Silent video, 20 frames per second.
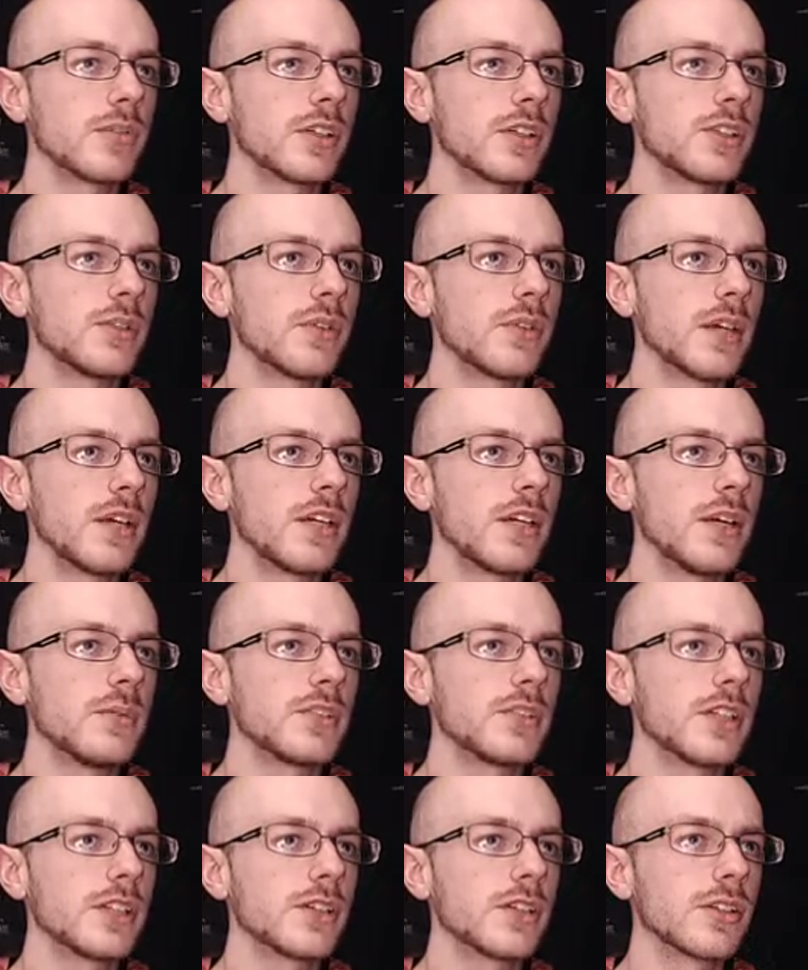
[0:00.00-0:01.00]
We're gonna see what kind of
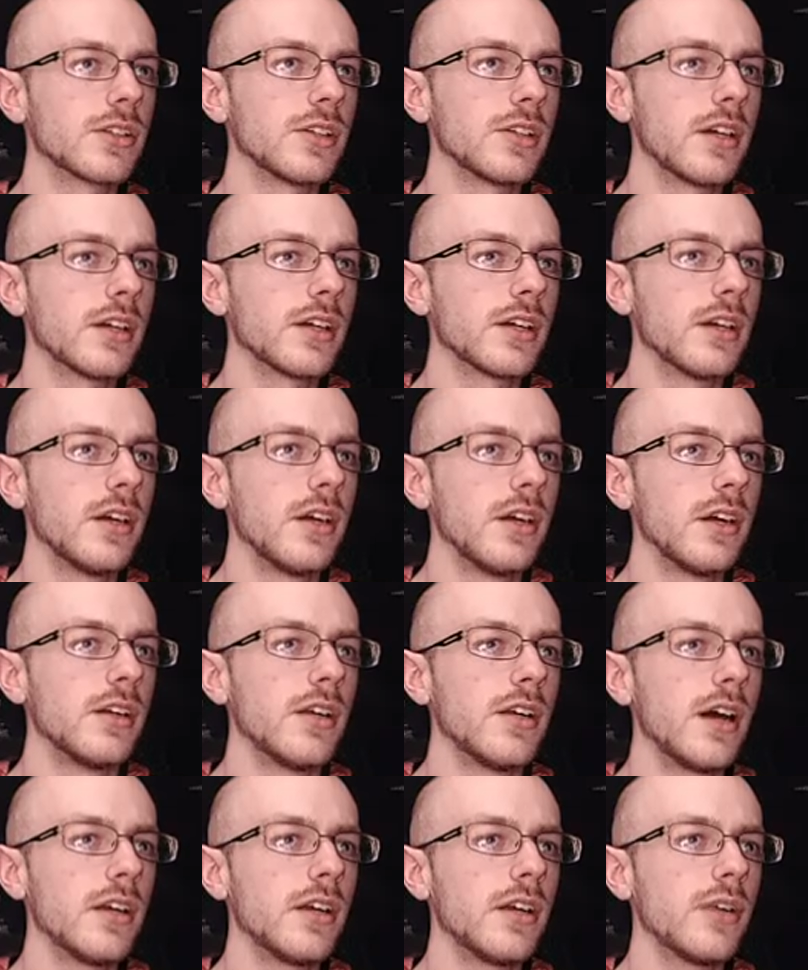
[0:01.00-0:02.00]
damage that's looking like.
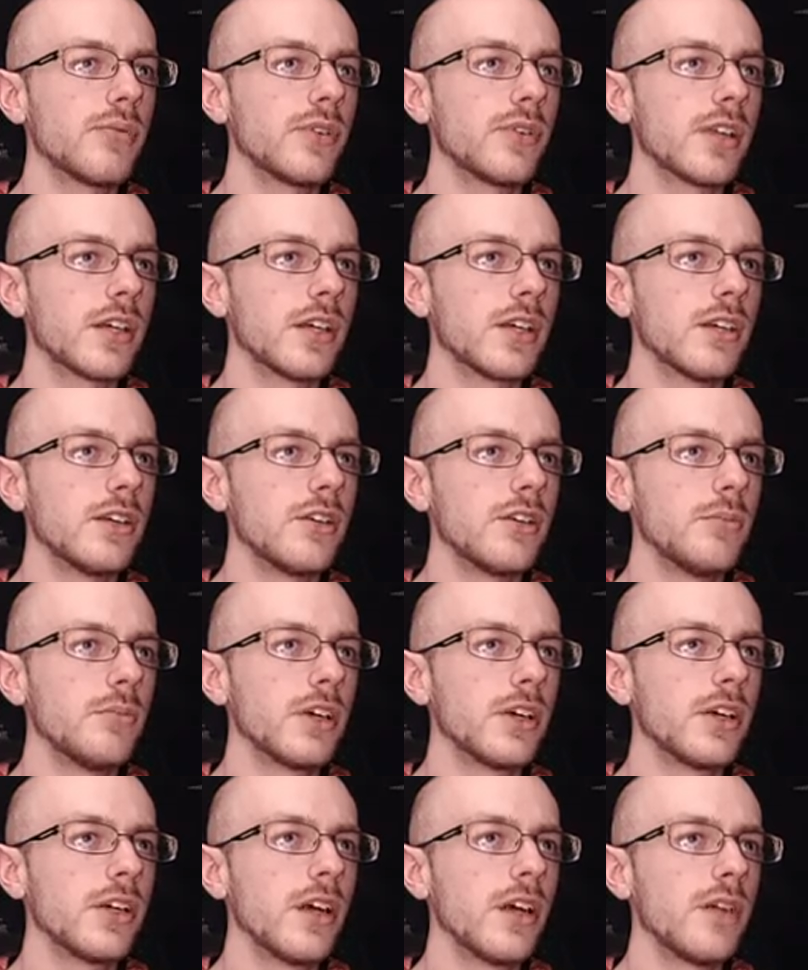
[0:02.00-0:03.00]
Not enough for the kill,
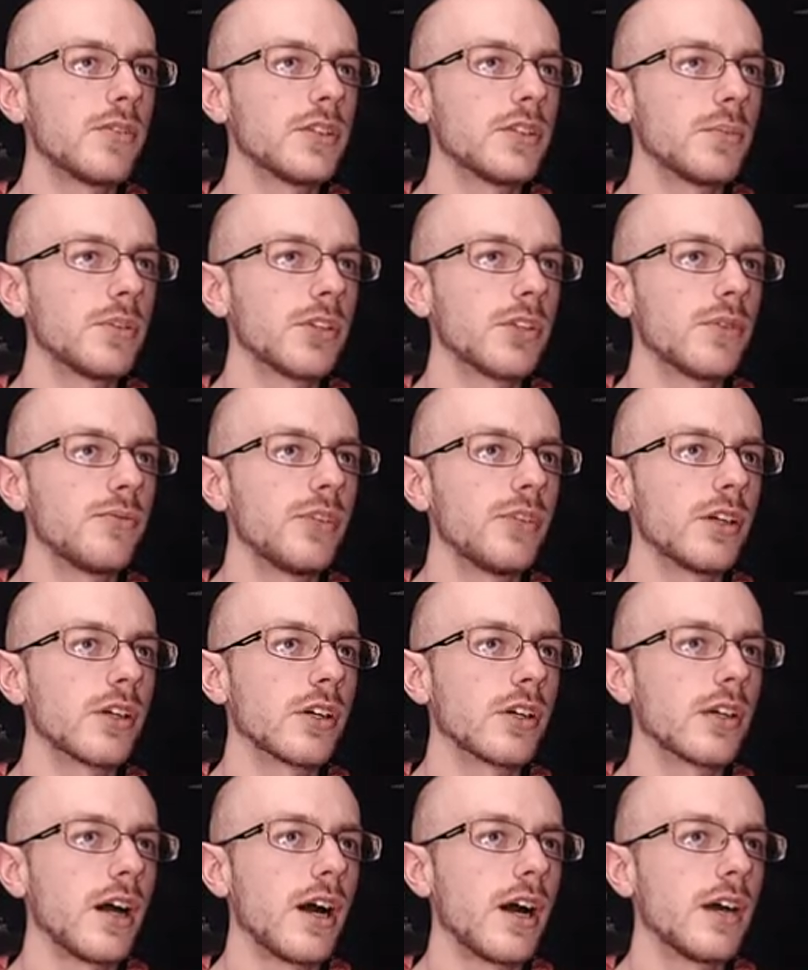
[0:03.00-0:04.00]
but enough to put the fear
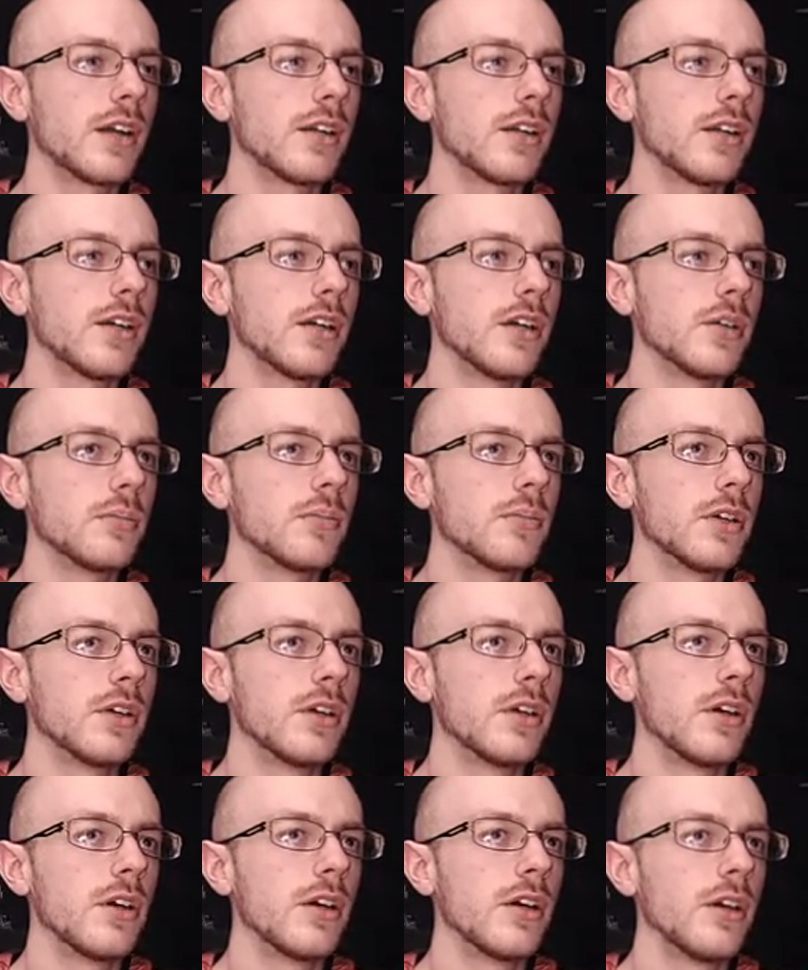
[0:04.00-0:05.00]
of God into
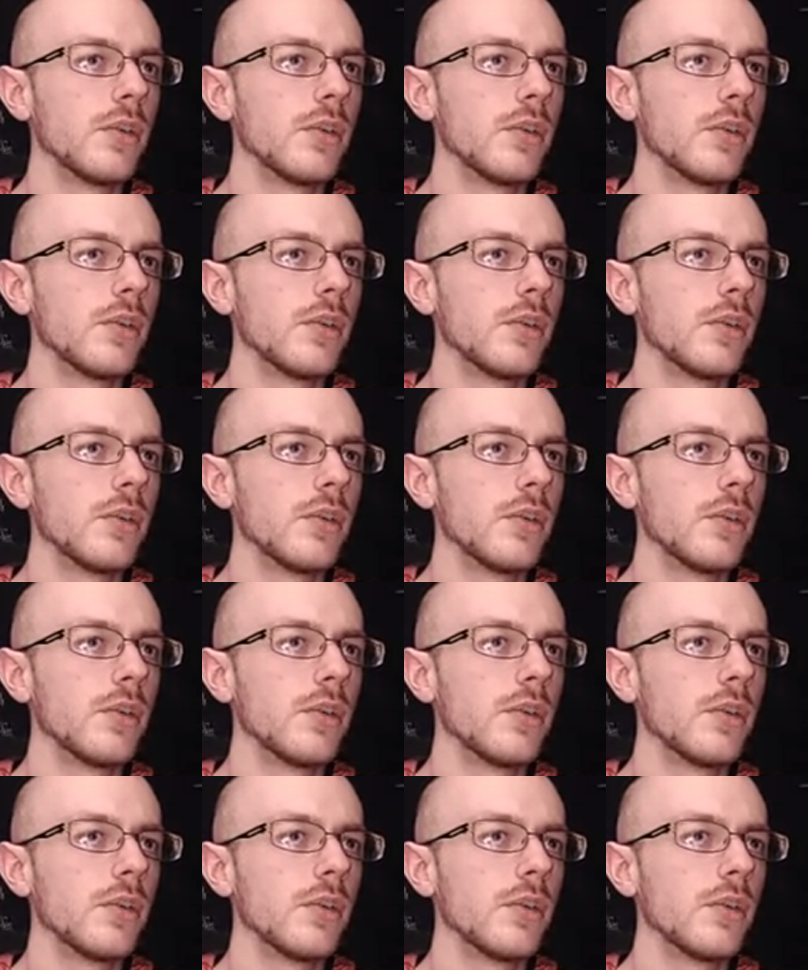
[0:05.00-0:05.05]
him.